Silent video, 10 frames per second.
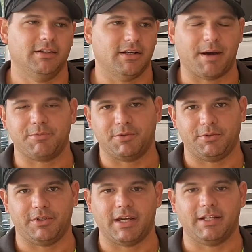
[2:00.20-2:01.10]
up to
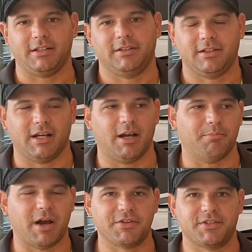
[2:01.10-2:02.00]
a day.
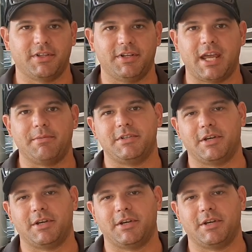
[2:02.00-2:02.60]
Most of the damage